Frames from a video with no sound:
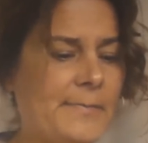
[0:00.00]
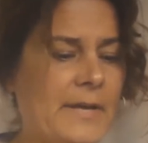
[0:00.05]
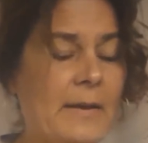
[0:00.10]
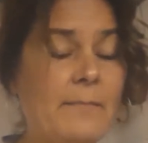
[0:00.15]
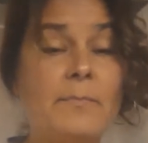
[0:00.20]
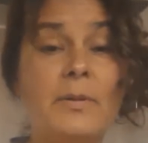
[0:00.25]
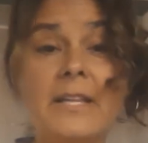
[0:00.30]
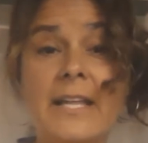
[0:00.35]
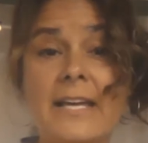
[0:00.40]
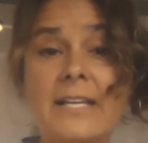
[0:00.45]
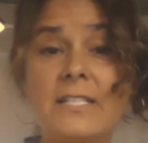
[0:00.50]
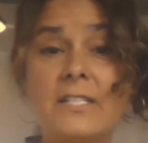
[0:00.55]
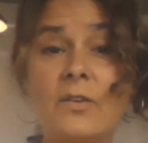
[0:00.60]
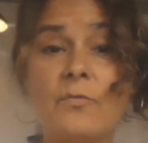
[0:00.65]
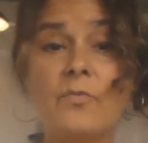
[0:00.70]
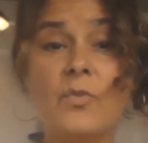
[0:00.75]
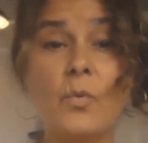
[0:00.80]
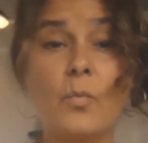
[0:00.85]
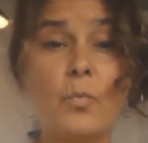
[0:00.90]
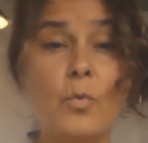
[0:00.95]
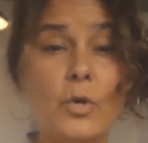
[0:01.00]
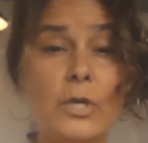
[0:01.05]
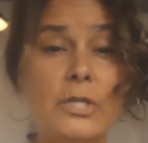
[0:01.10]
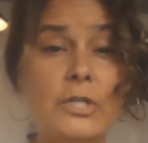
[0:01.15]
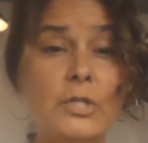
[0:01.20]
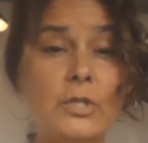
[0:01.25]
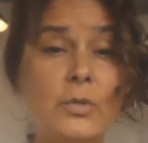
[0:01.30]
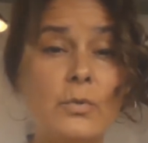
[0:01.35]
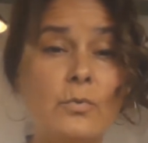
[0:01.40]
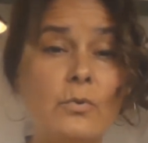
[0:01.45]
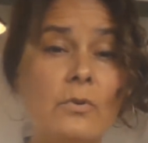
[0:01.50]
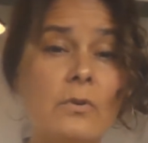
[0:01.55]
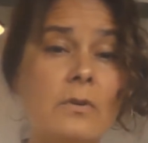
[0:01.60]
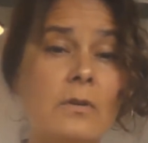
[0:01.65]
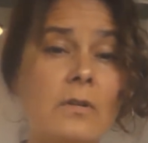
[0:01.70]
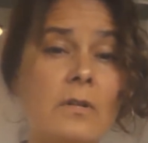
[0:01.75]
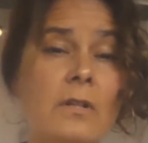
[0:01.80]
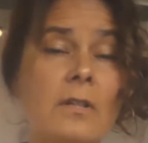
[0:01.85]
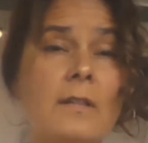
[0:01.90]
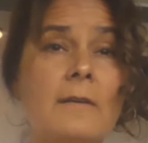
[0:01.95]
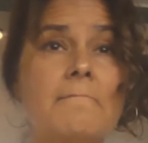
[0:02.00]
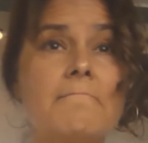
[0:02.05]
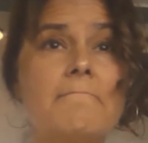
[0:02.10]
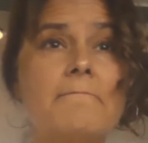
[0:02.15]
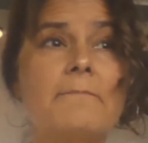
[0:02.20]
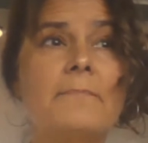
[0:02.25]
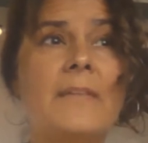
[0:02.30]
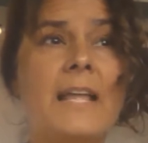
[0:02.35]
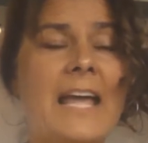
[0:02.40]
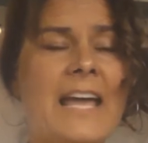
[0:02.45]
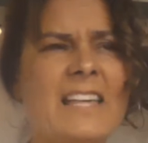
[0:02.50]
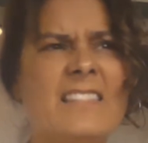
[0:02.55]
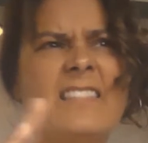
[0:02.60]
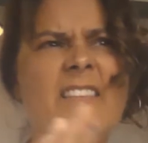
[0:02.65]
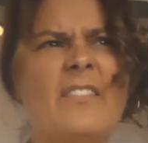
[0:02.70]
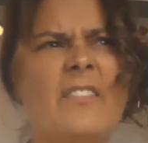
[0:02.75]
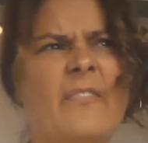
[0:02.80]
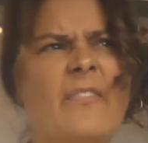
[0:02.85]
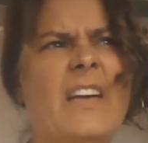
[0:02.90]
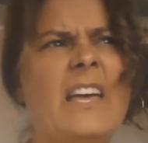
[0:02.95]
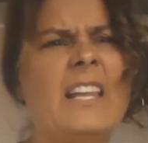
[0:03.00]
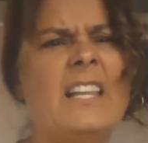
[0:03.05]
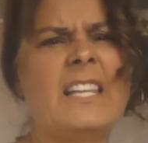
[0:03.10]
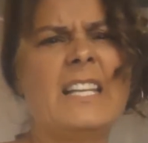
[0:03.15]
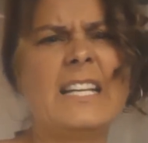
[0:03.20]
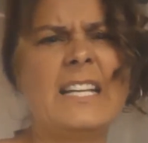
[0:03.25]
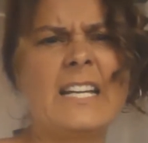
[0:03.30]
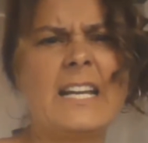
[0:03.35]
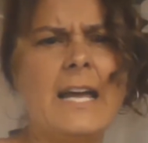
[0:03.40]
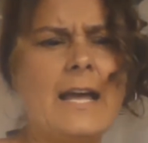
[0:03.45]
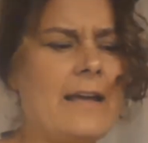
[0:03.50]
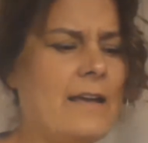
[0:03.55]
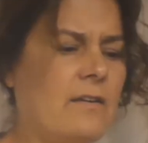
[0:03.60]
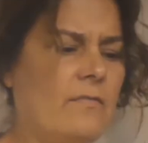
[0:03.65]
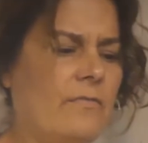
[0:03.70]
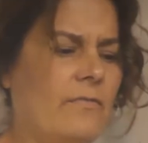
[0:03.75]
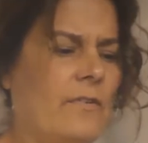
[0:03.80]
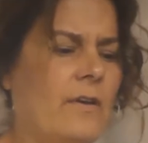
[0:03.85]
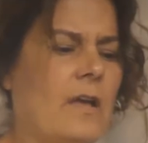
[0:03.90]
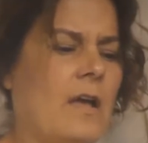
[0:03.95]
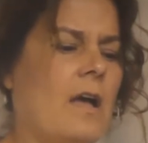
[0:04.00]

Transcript: In place of the wood tool and the fettling knife,